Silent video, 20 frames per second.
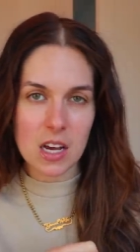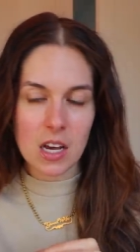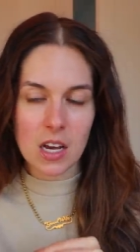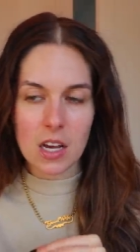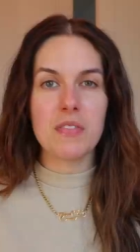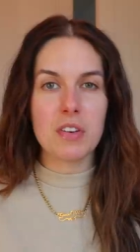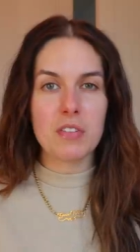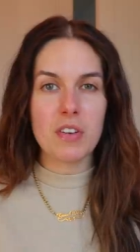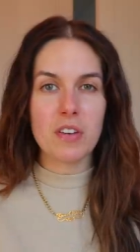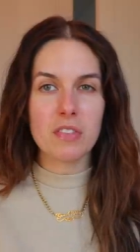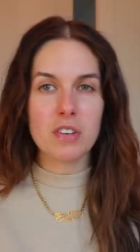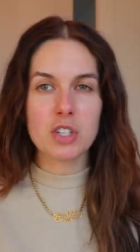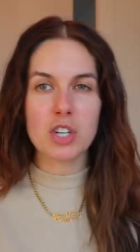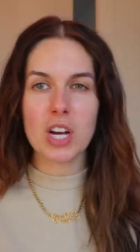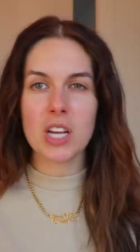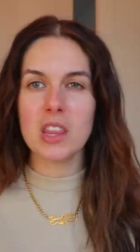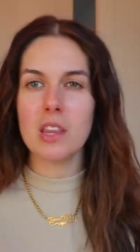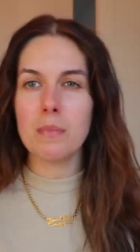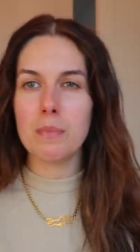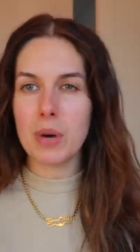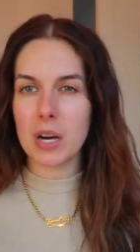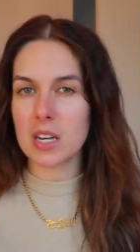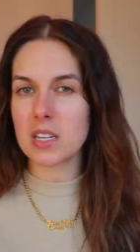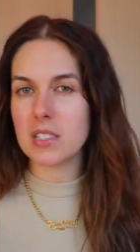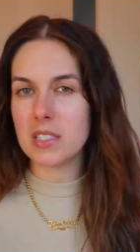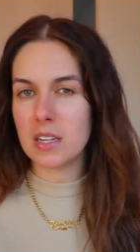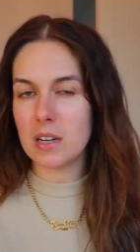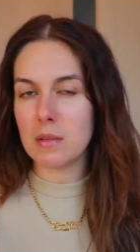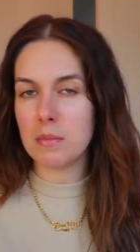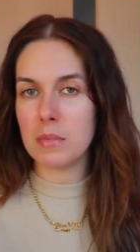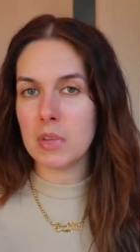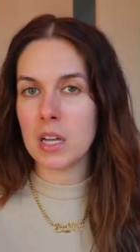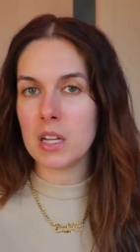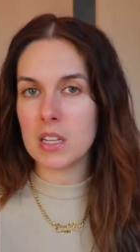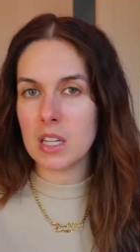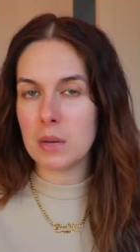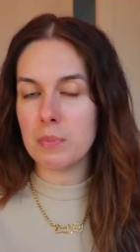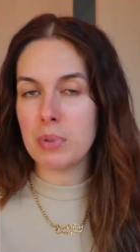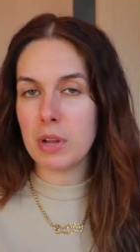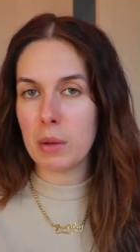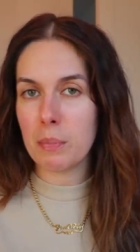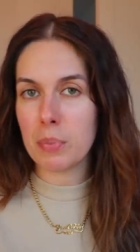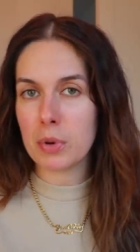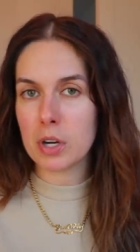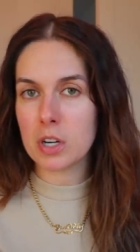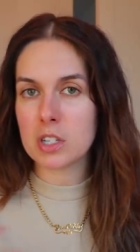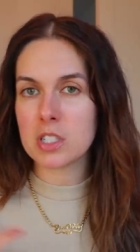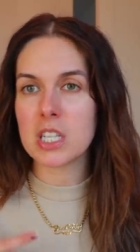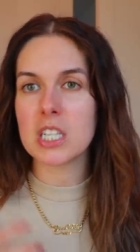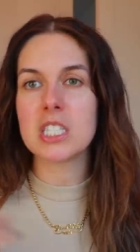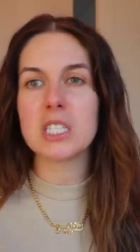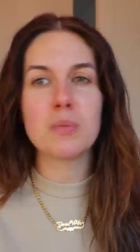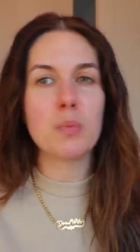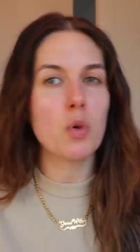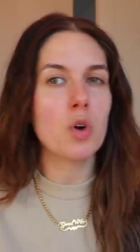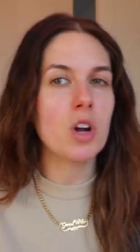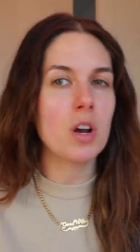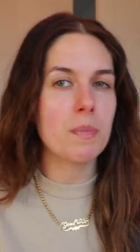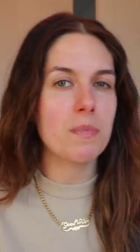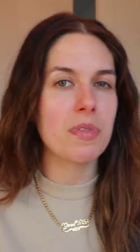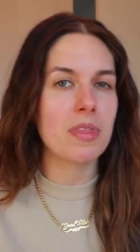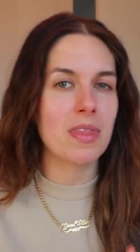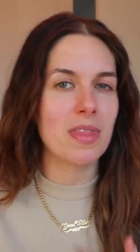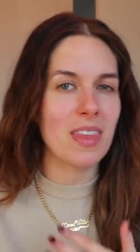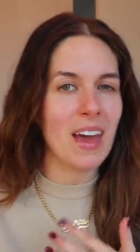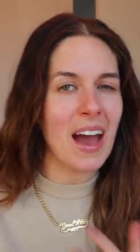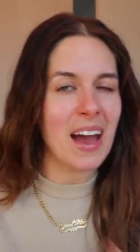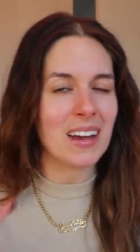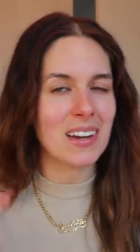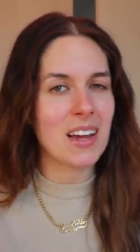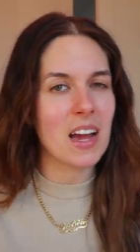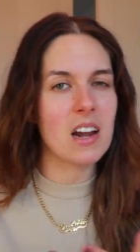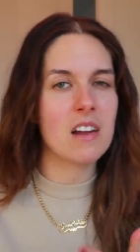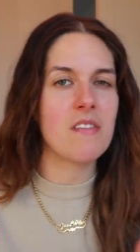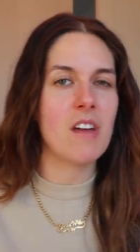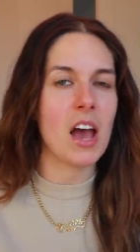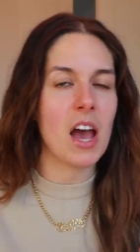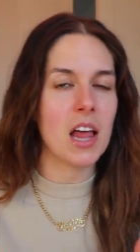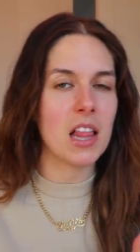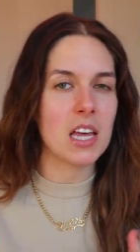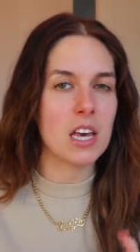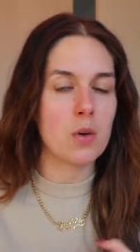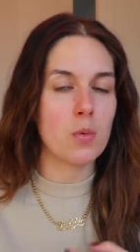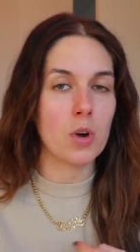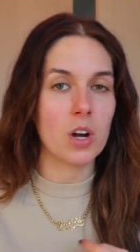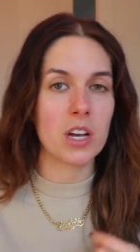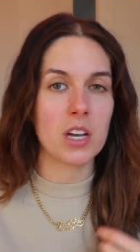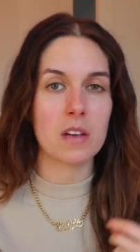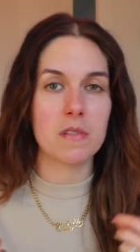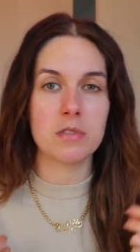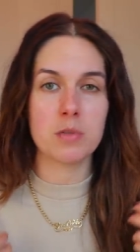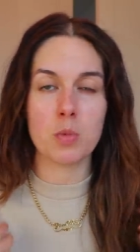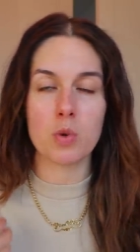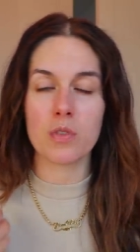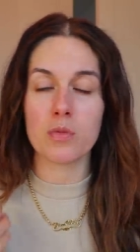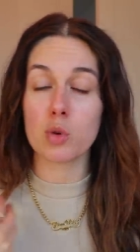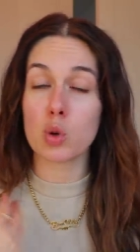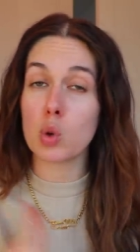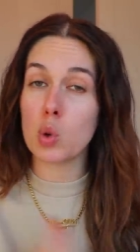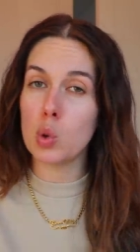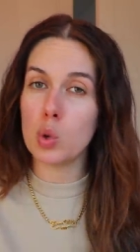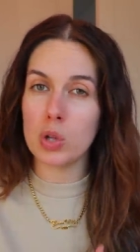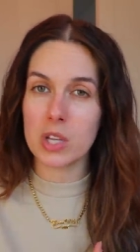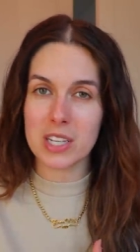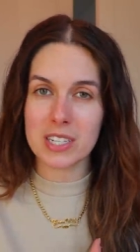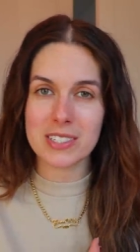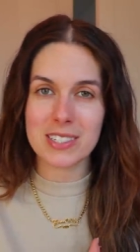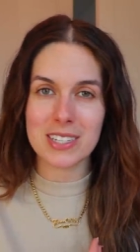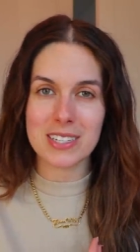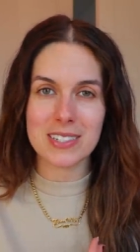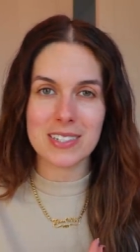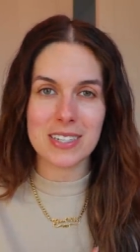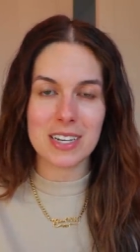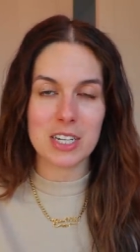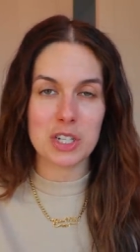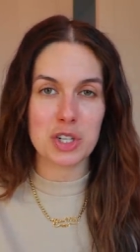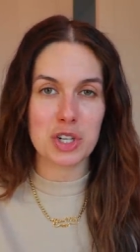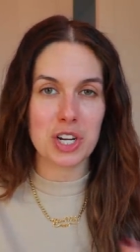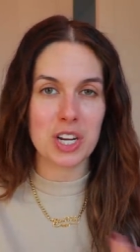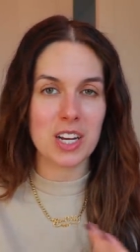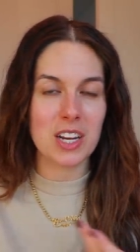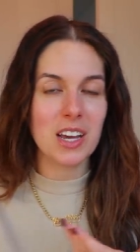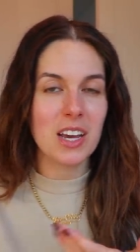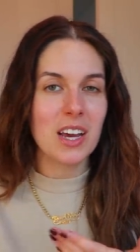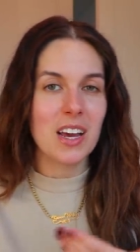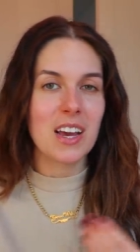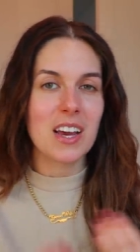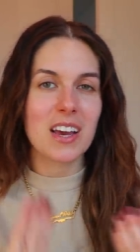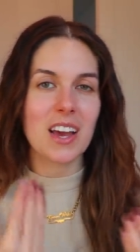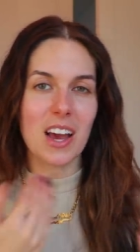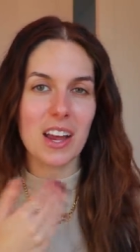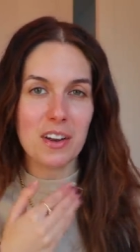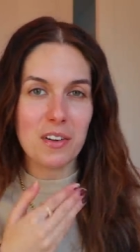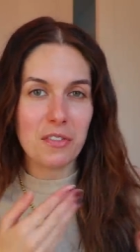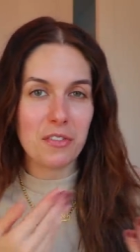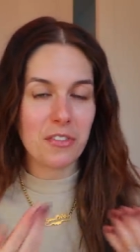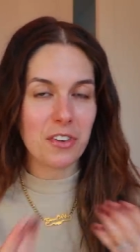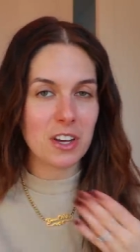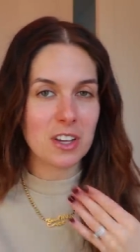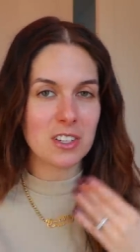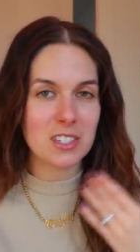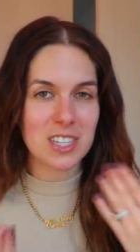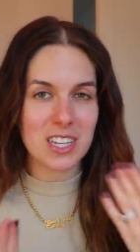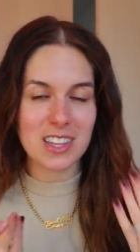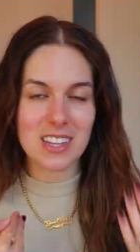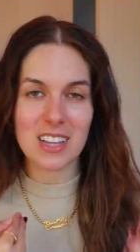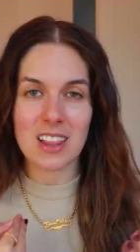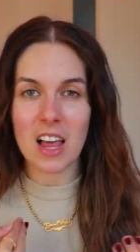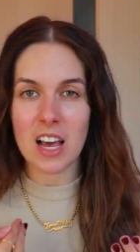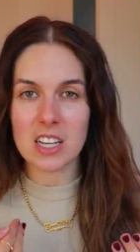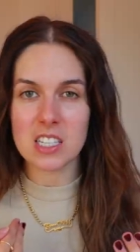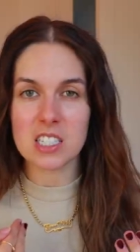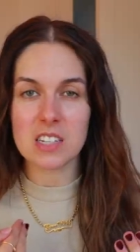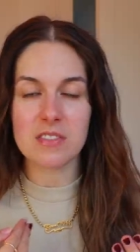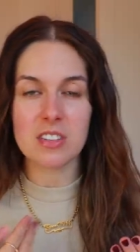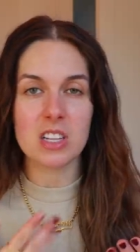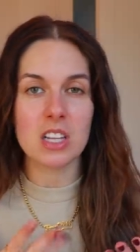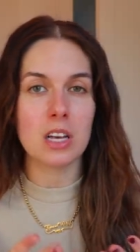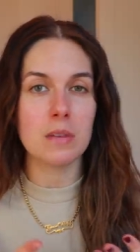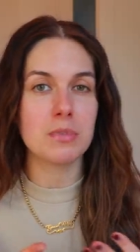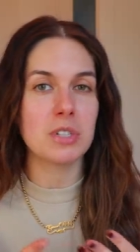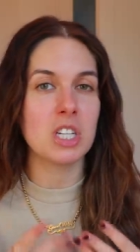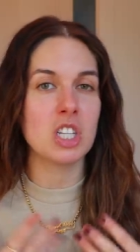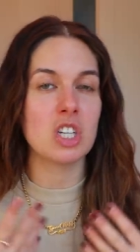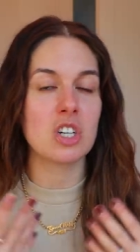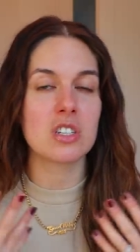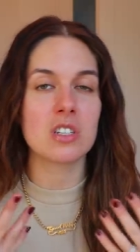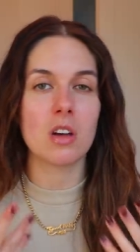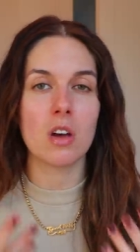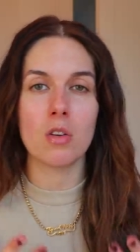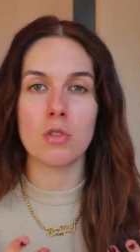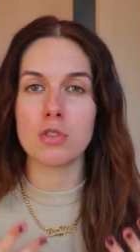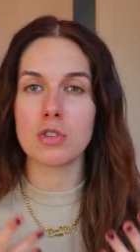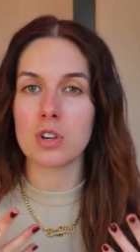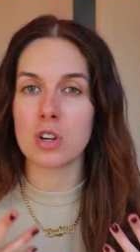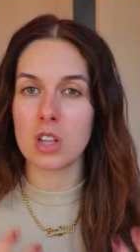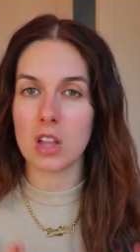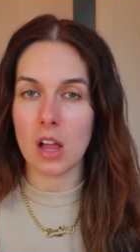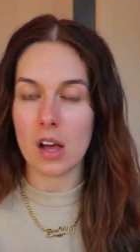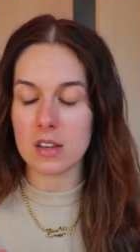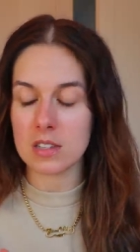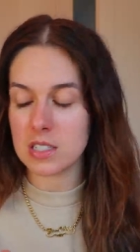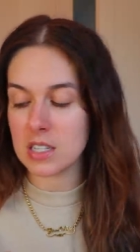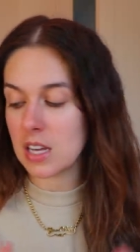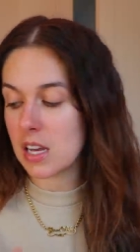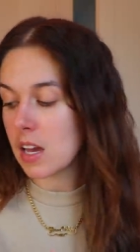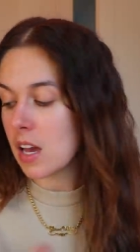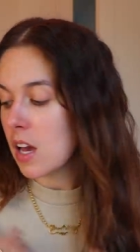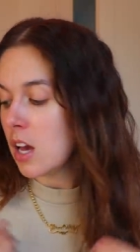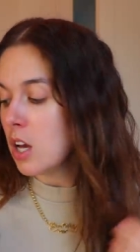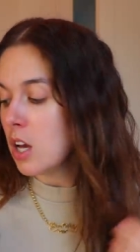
If you've ever tried the Buxom lip plumpers, it's more up that kind of alley where it gives more of a cooling sensation, kind of fills in the lines of the lips and looks ultra glossy.